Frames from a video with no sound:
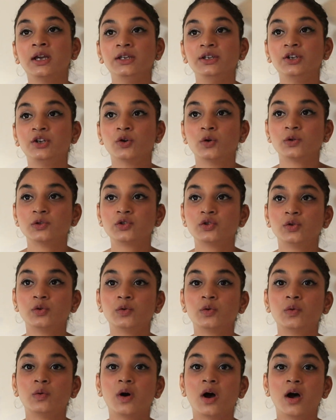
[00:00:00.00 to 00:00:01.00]
You can
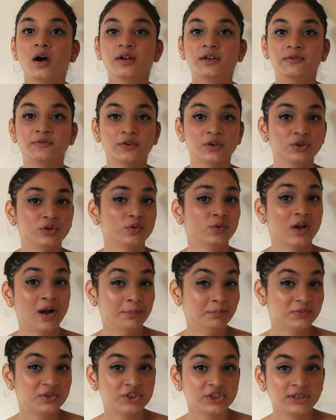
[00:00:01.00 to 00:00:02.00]
also refer to
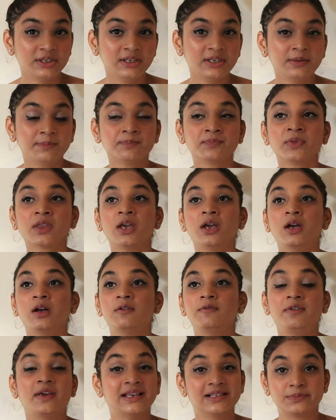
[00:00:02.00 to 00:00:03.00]
Gumtree,
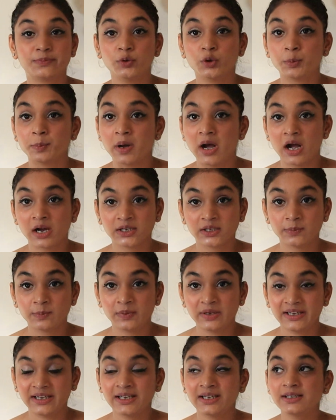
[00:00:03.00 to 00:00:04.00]
Facebook
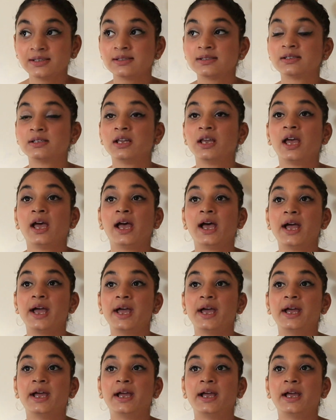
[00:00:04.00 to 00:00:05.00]
Marketplace,
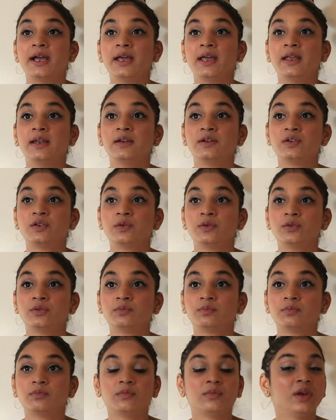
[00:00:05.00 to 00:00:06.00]
and
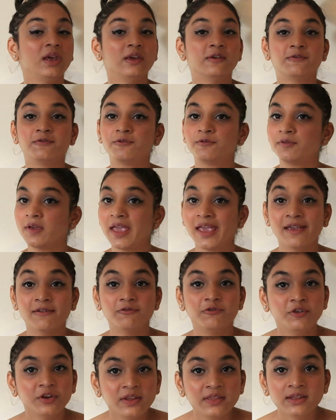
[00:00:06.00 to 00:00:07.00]
if
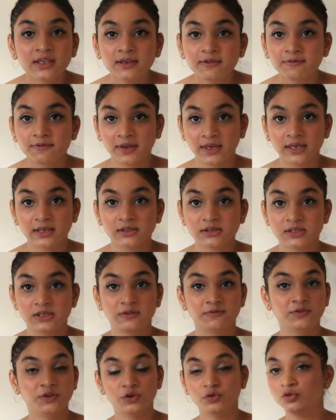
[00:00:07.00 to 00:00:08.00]
everything fails,
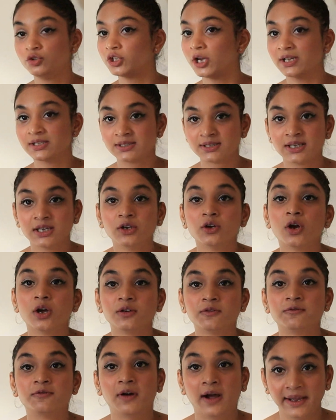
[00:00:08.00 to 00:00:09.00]
if you just
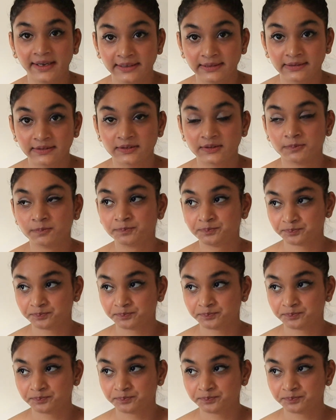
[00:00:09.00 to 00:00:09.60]
cannot find